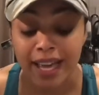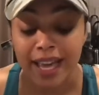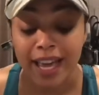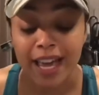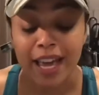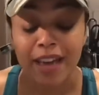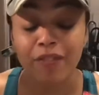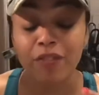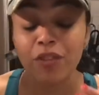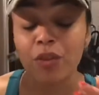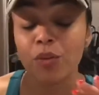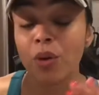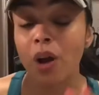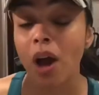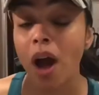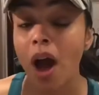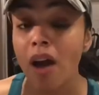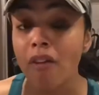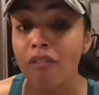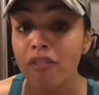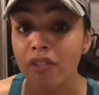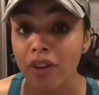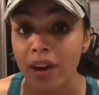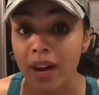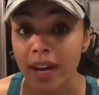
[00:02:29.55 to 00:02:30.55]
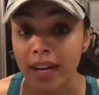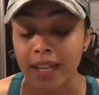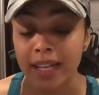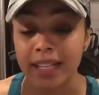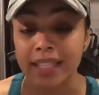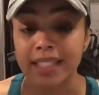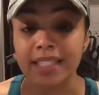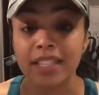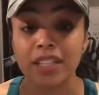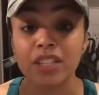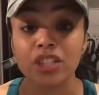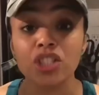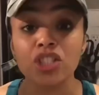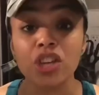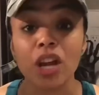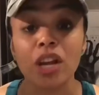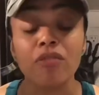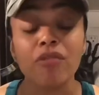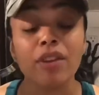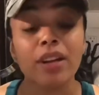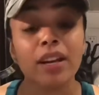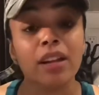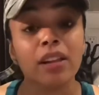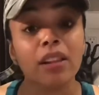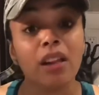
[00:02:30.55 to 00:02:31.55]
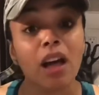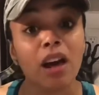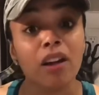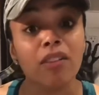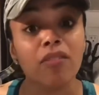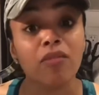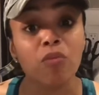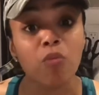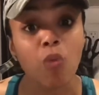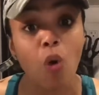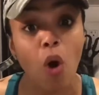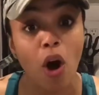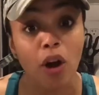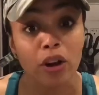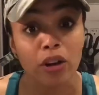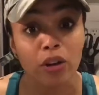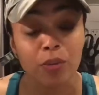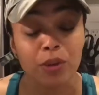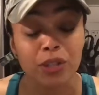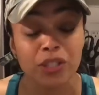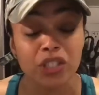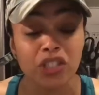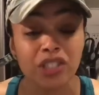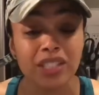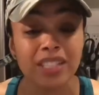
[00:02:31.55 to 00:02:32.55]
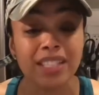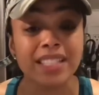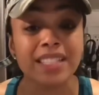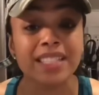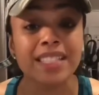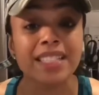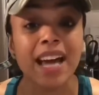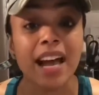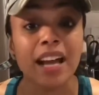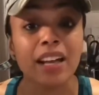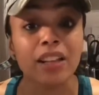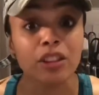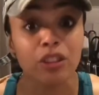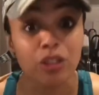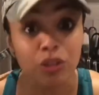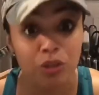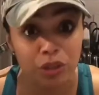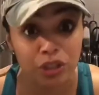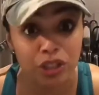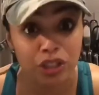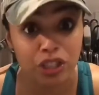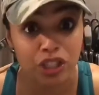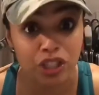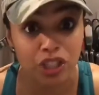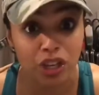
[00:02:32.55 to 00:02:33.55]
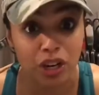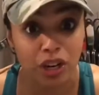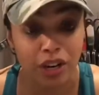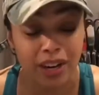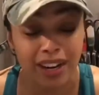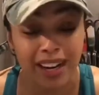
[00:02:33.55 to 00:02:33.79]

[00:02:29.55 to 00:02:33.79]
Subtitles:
If you cover it, it's gonna generate a lot of water, which is gonna dilute the sugar.